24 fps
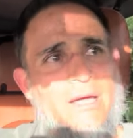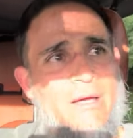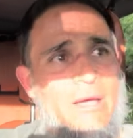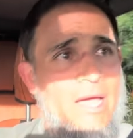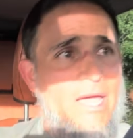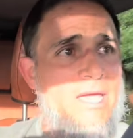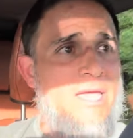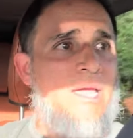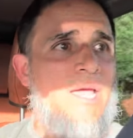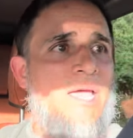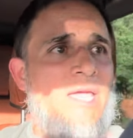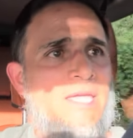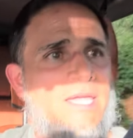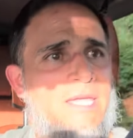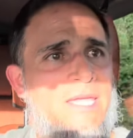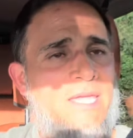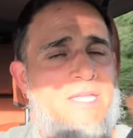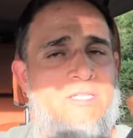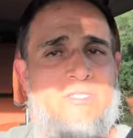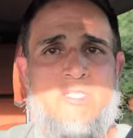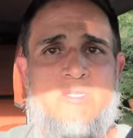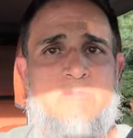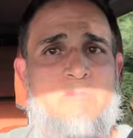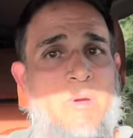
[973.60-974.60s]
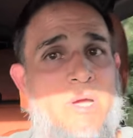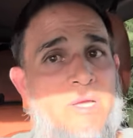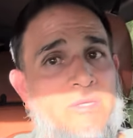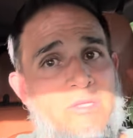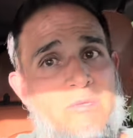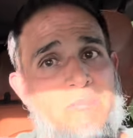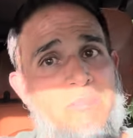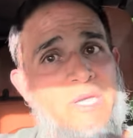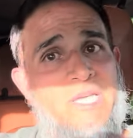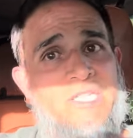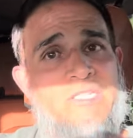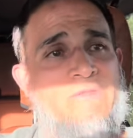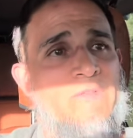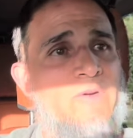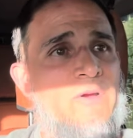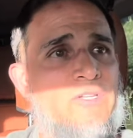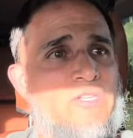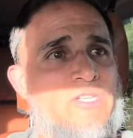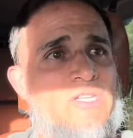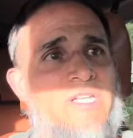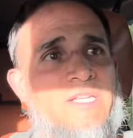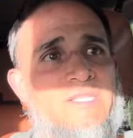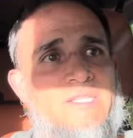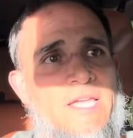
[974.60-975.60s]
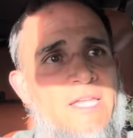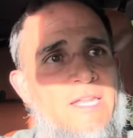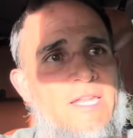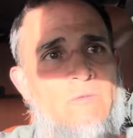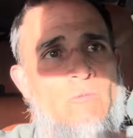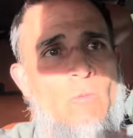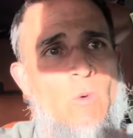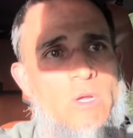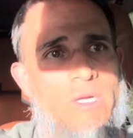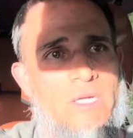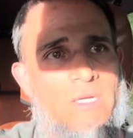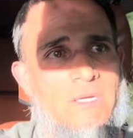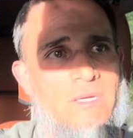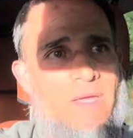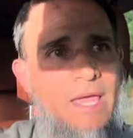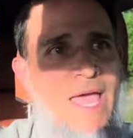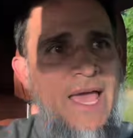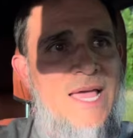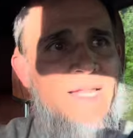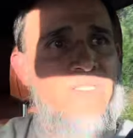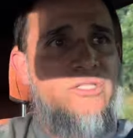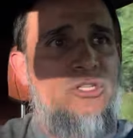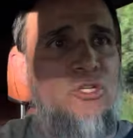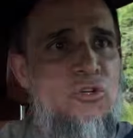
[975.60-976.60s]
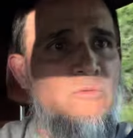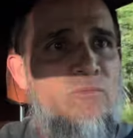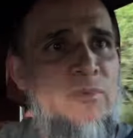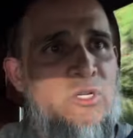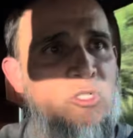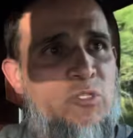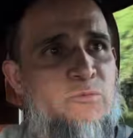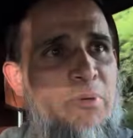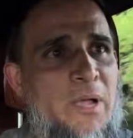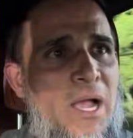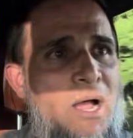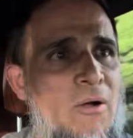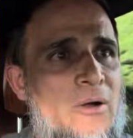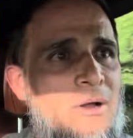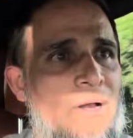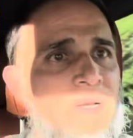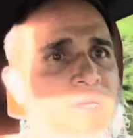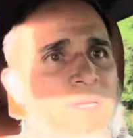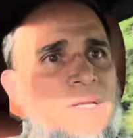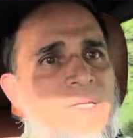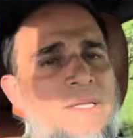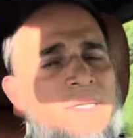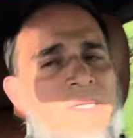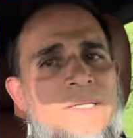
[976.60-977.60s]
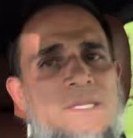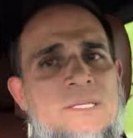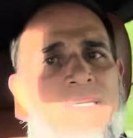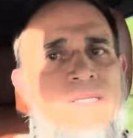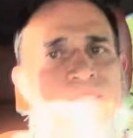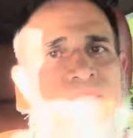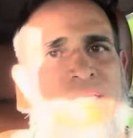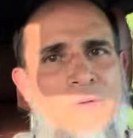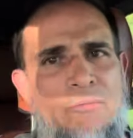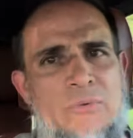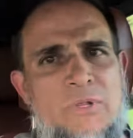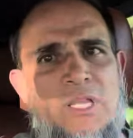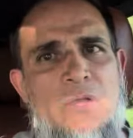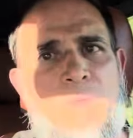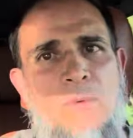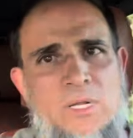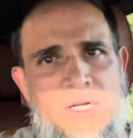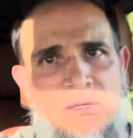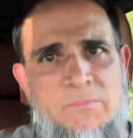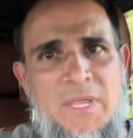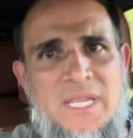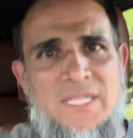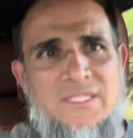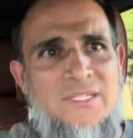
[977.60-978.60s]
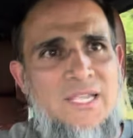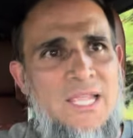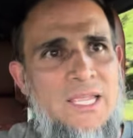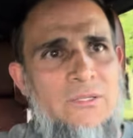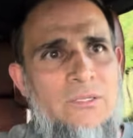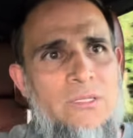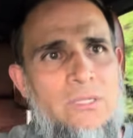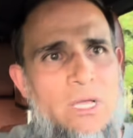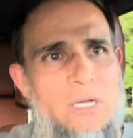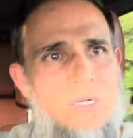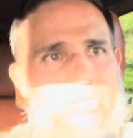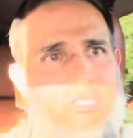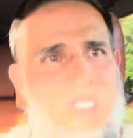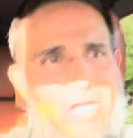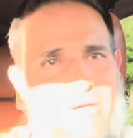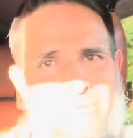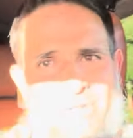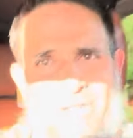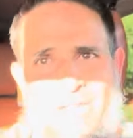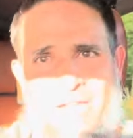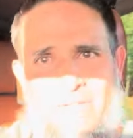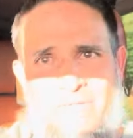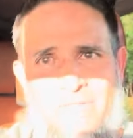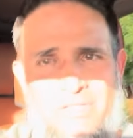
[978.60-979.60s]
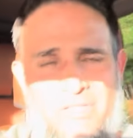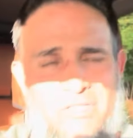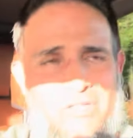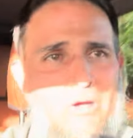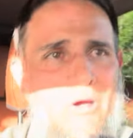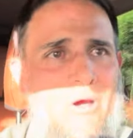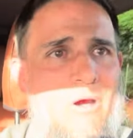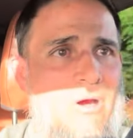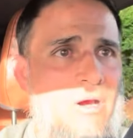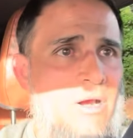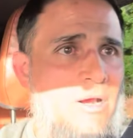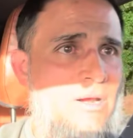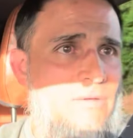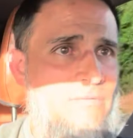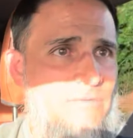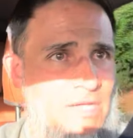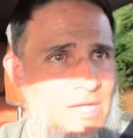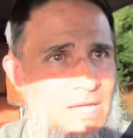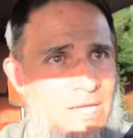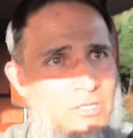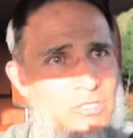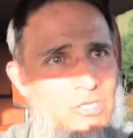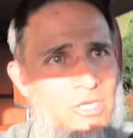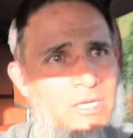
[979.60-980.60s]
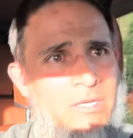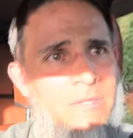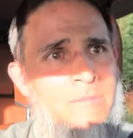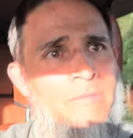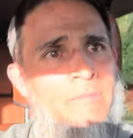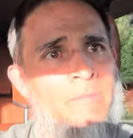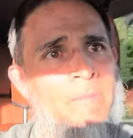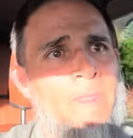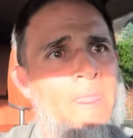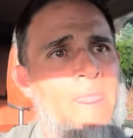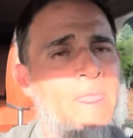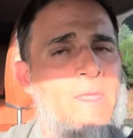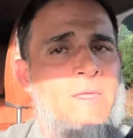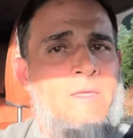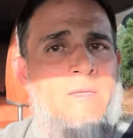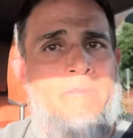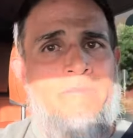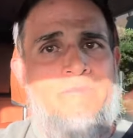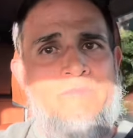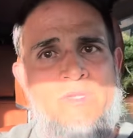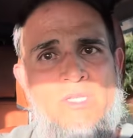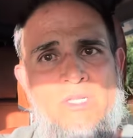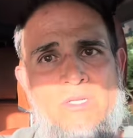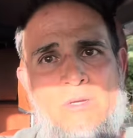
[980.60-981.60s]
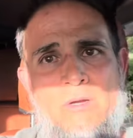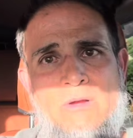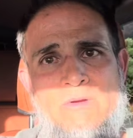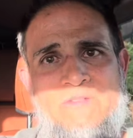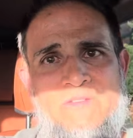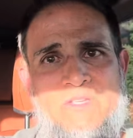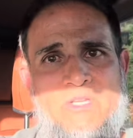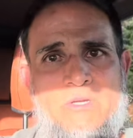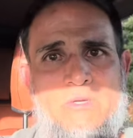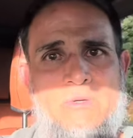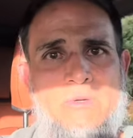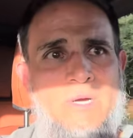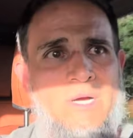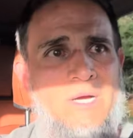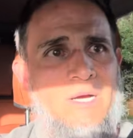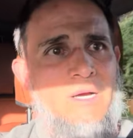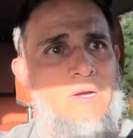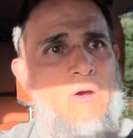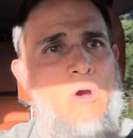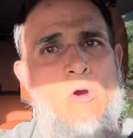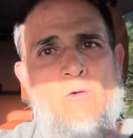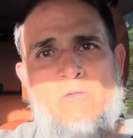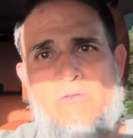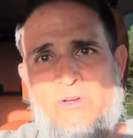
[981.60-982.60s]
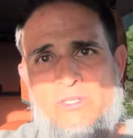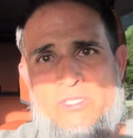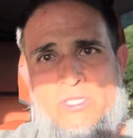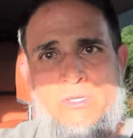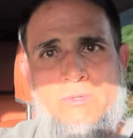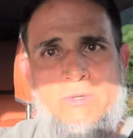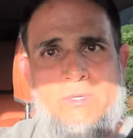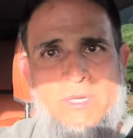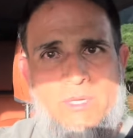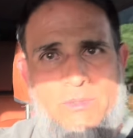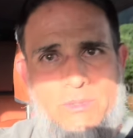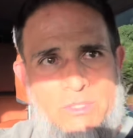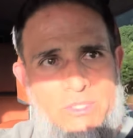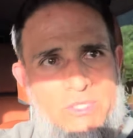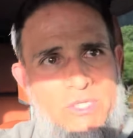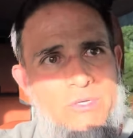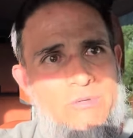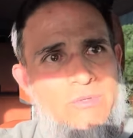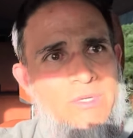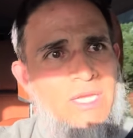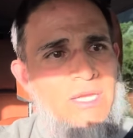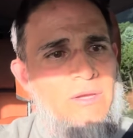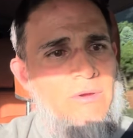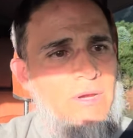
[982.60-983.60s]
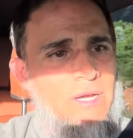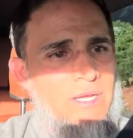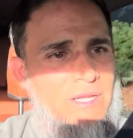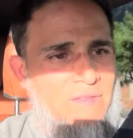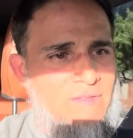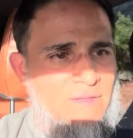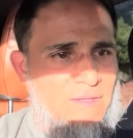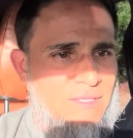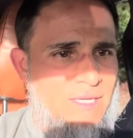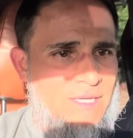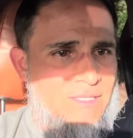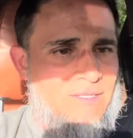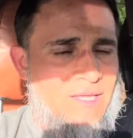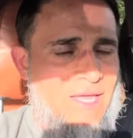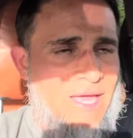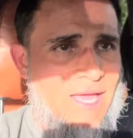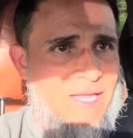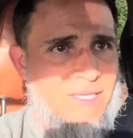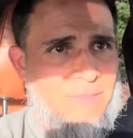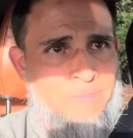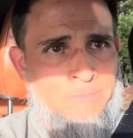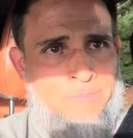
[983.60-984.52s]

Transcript: I again just bought the base version because I didn't want to add too much power, because I really want to maintain the longevity of this car and the engine. You know, if you overdo it on the tuning or anything like that,